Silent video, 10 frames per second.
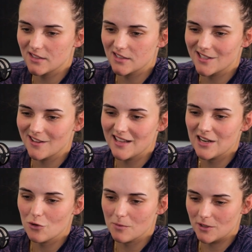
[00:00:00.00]
so
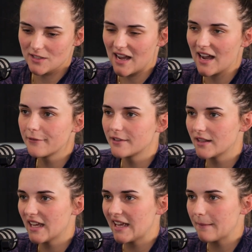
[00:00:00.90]
then almost after
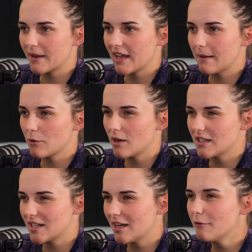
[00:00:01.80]
that it became
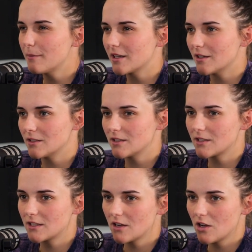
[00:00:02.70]
quite tough
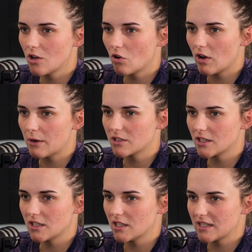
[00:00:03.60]
because I
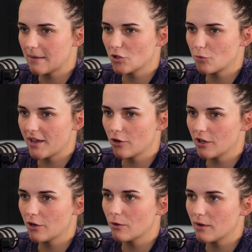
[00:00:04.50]
wasn't an established batter
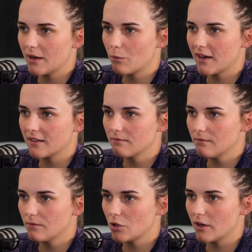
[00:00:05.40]
at all. I had one
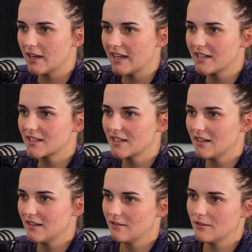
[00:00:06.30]

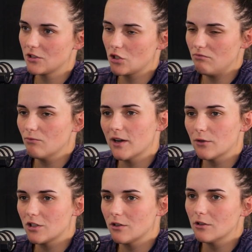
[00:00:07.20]

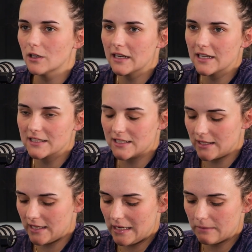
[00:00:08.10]
or two good innings,
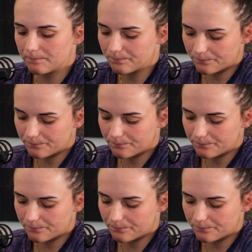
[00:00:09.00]
and then